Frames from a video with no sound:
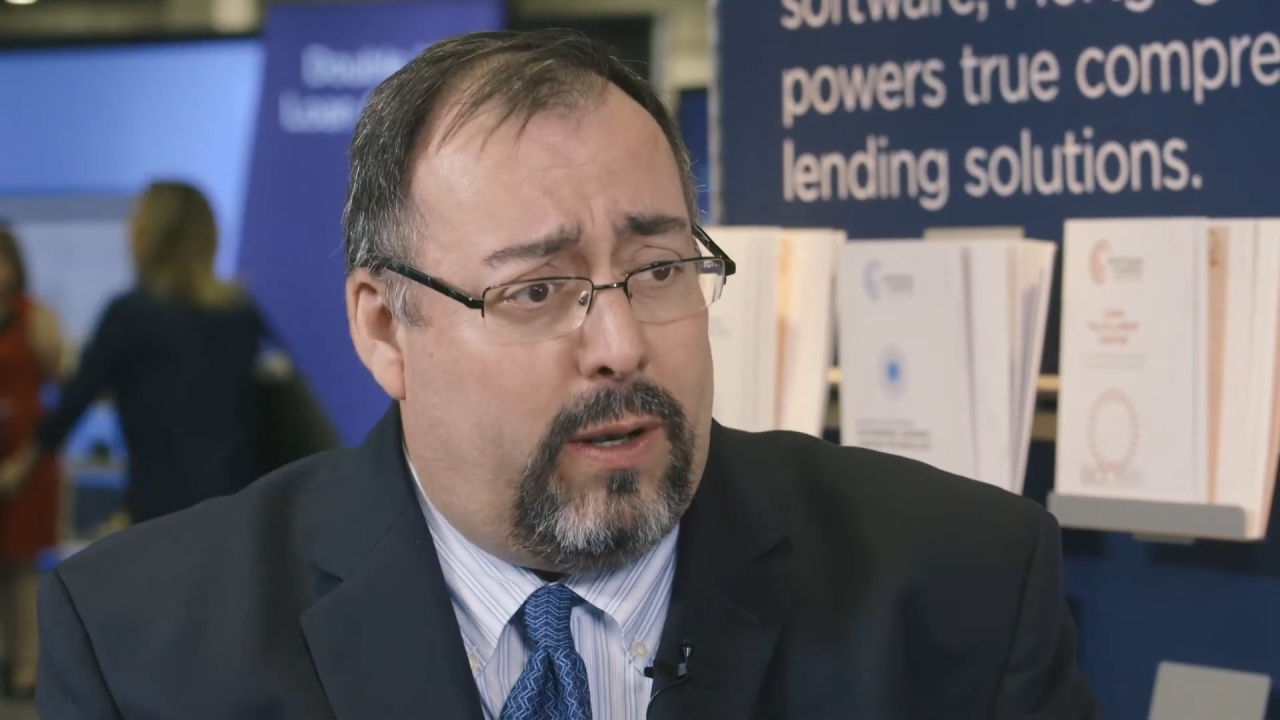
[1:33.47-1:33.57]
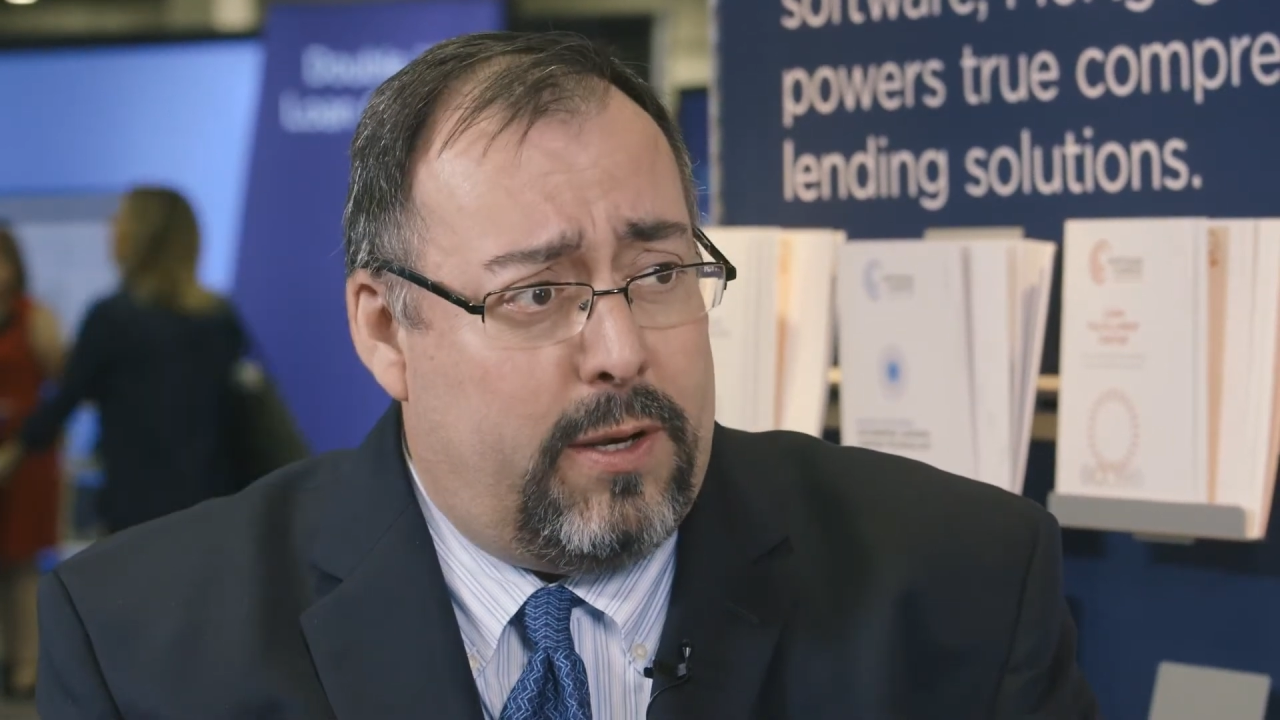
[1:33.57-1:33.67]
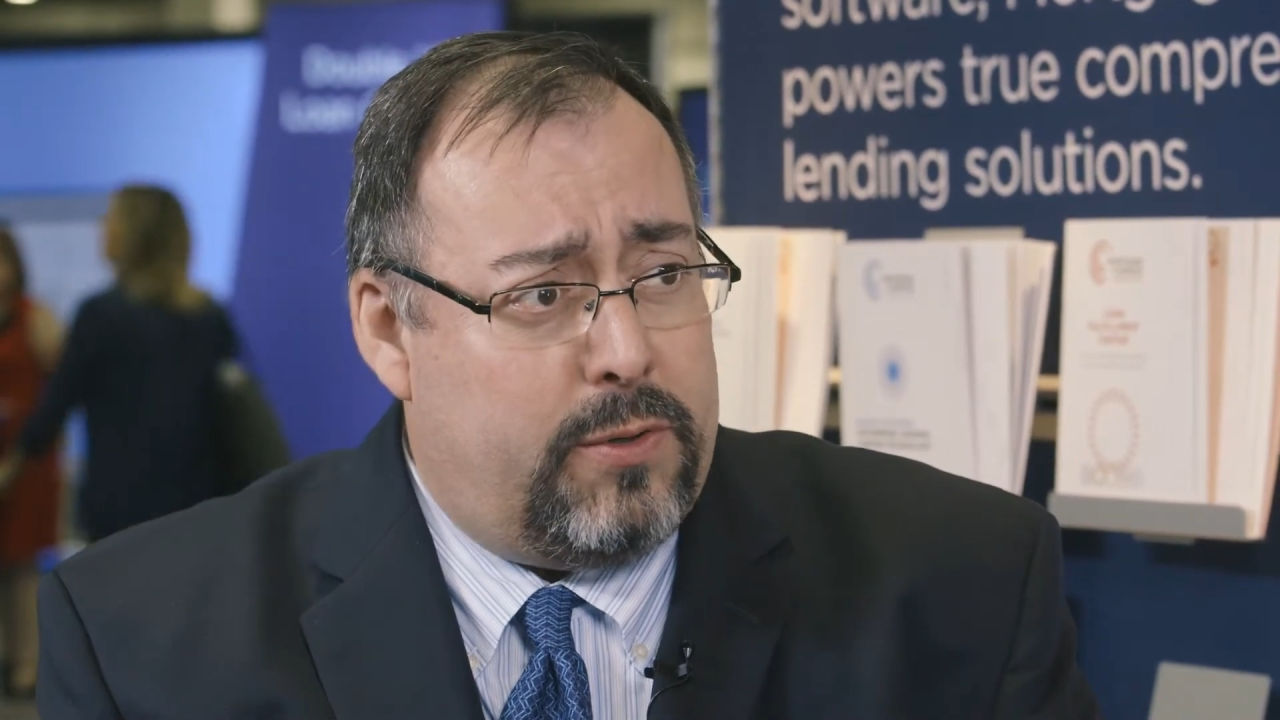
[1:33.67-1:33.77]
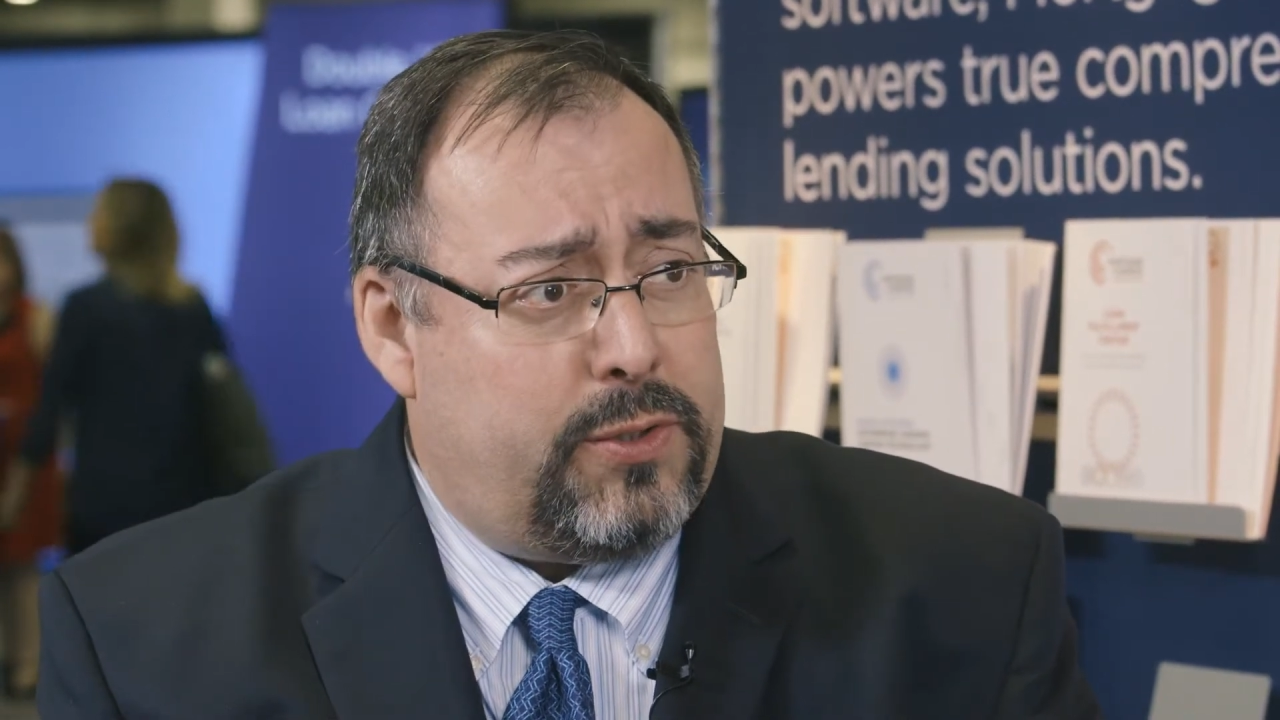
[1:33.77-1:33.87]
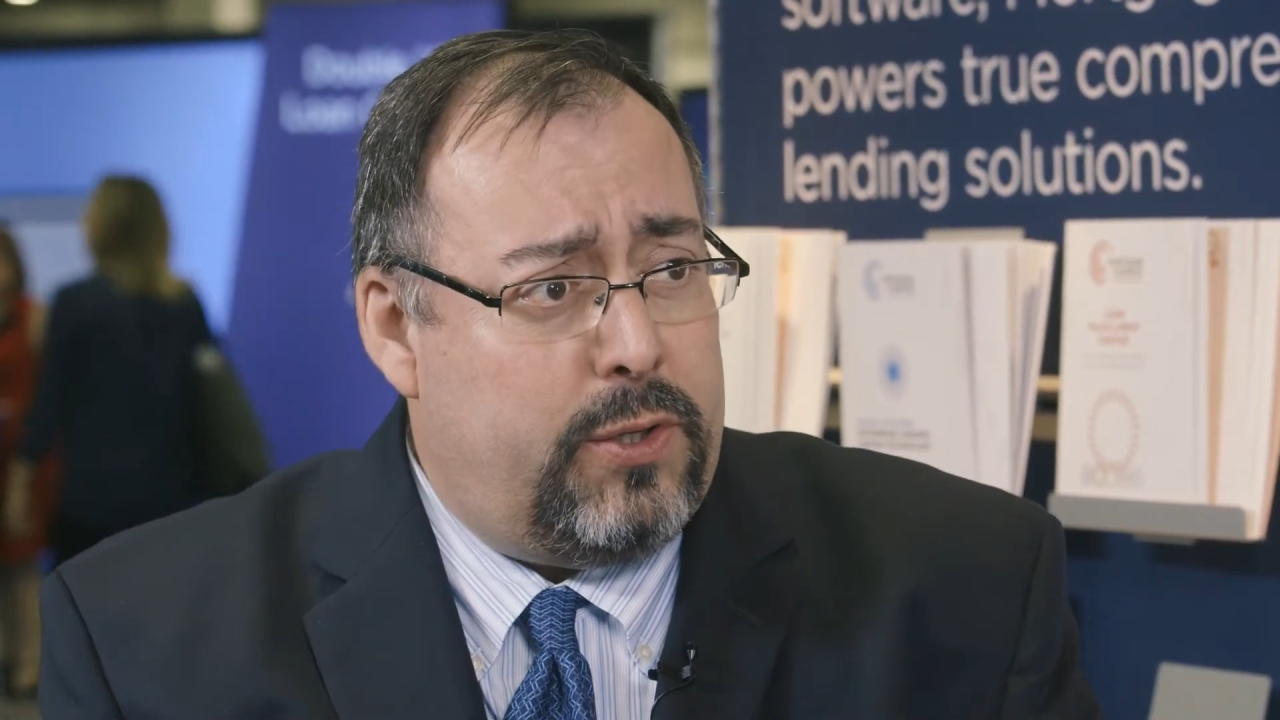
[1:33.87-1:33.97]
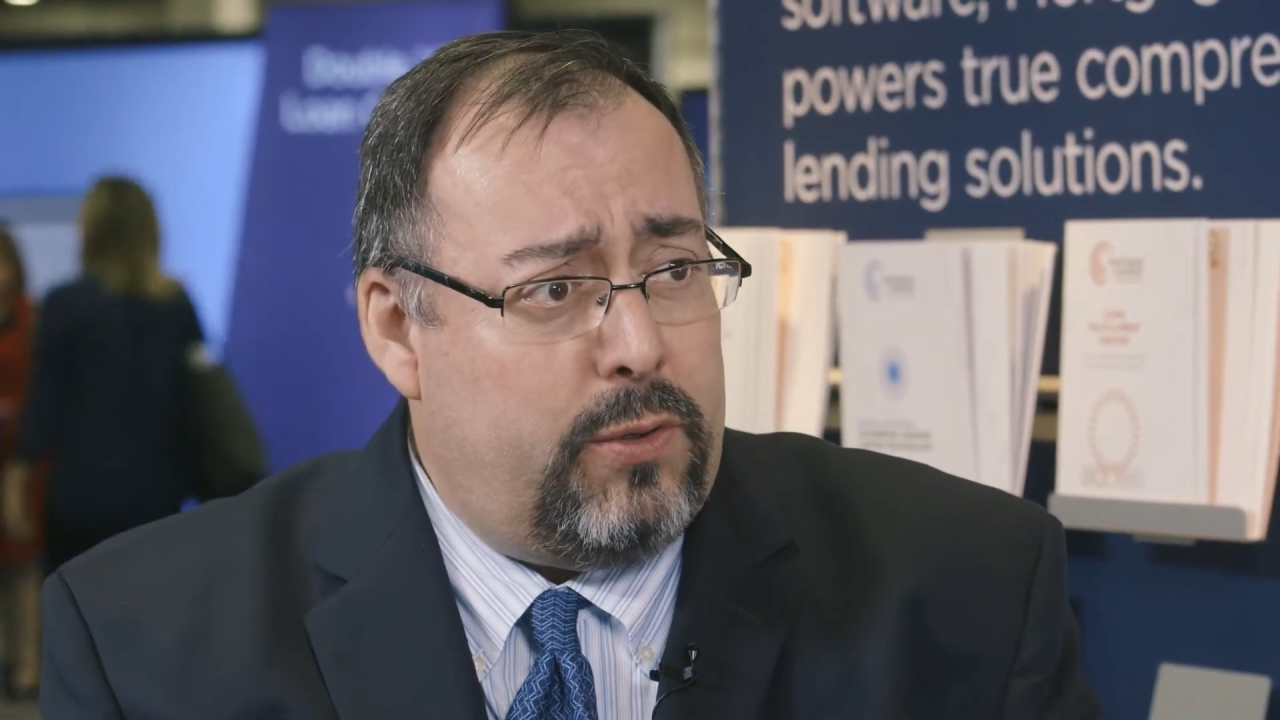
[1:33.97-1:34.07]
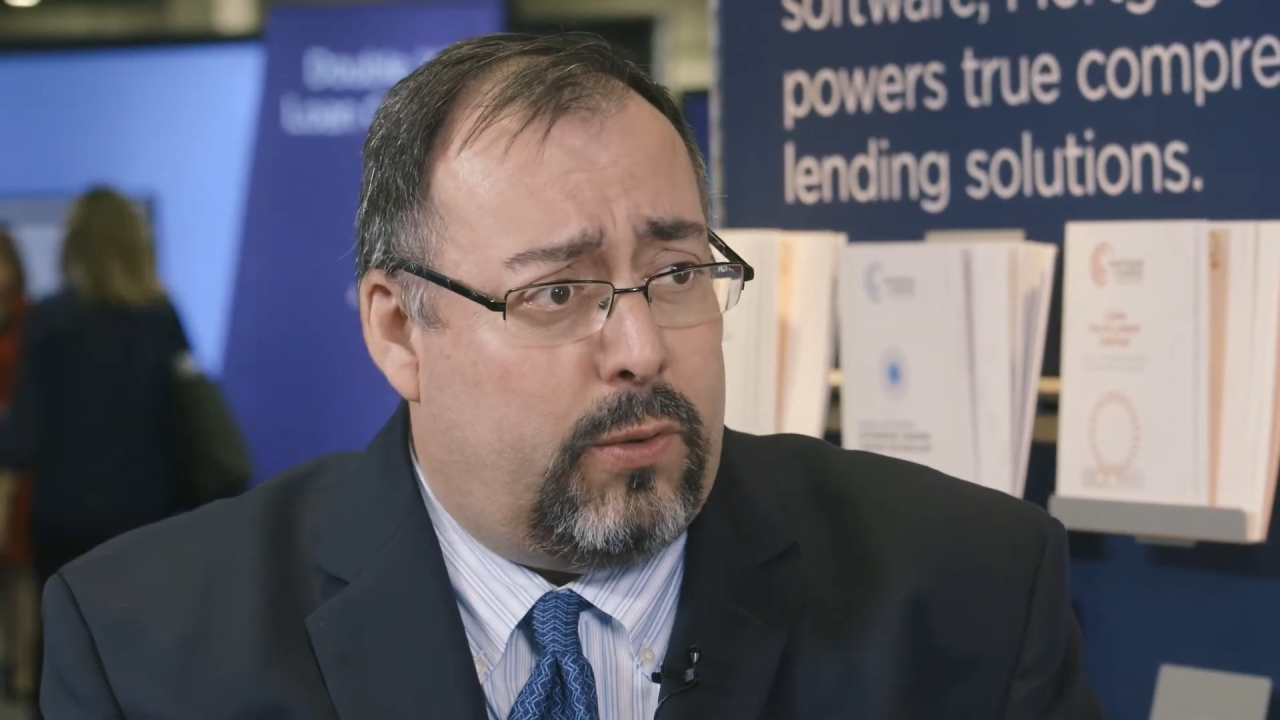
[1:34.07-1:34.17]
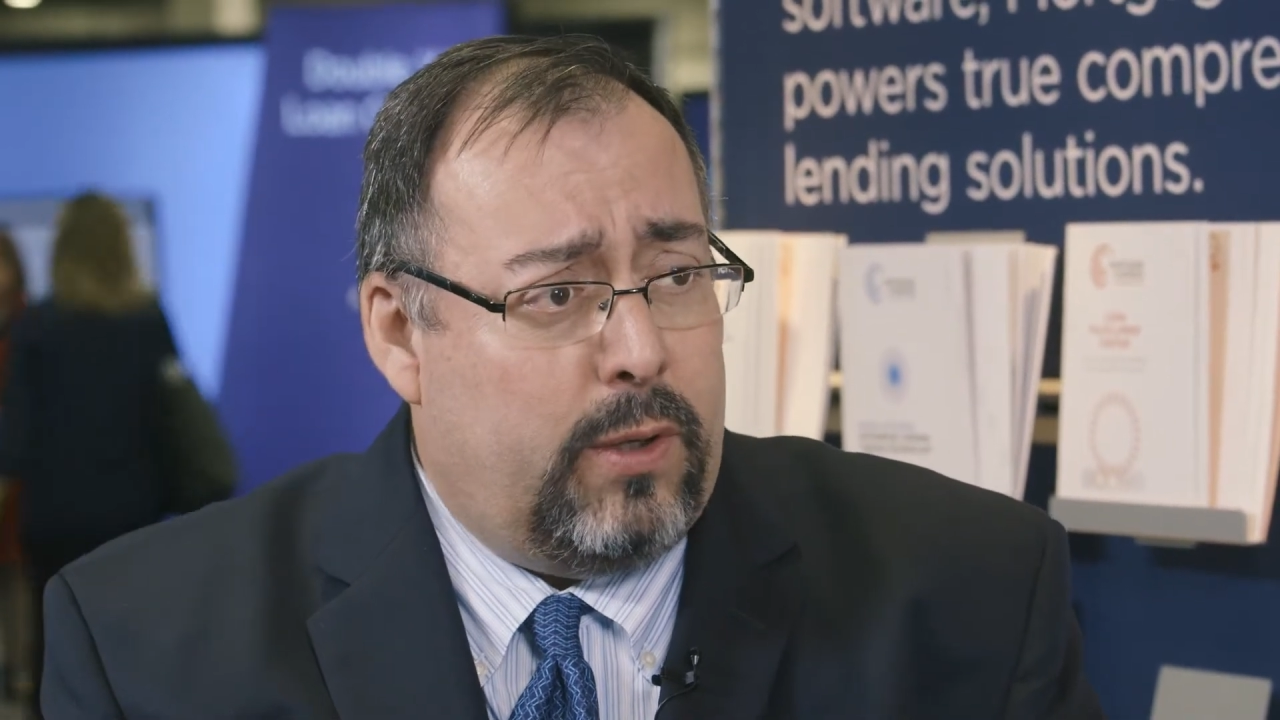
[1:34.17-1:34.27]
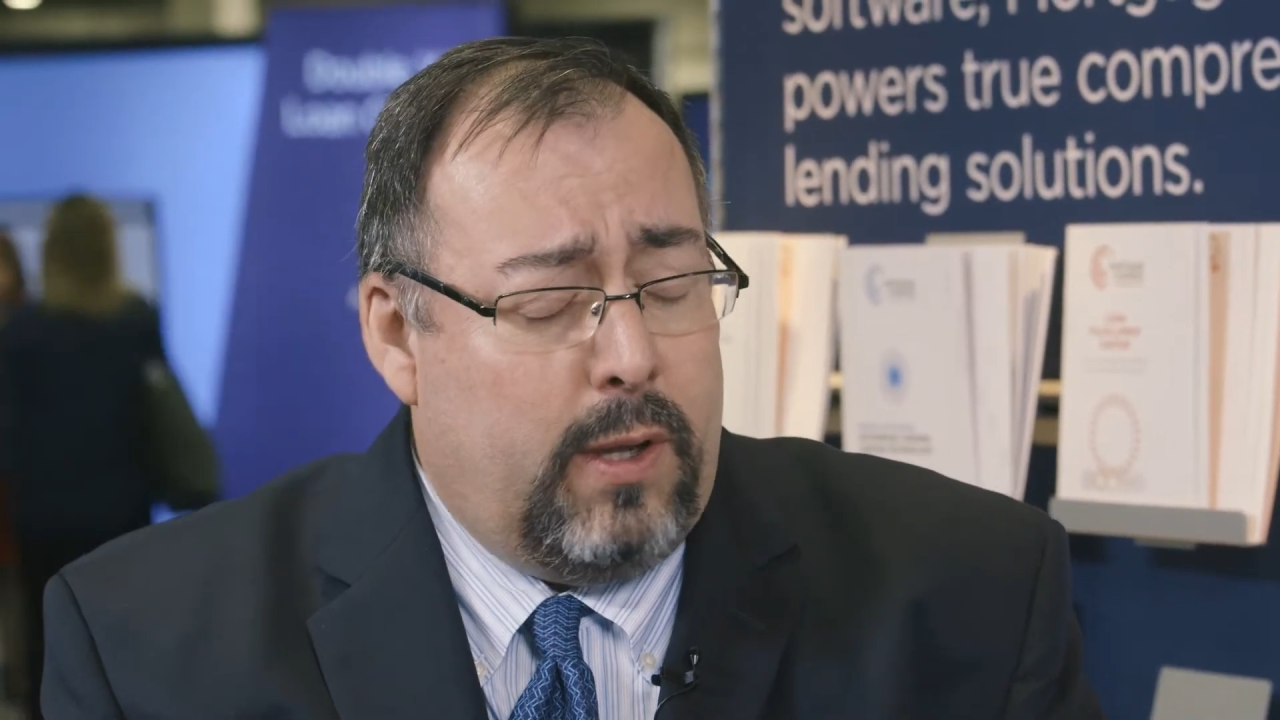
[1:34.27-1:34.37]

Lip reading: lenders do.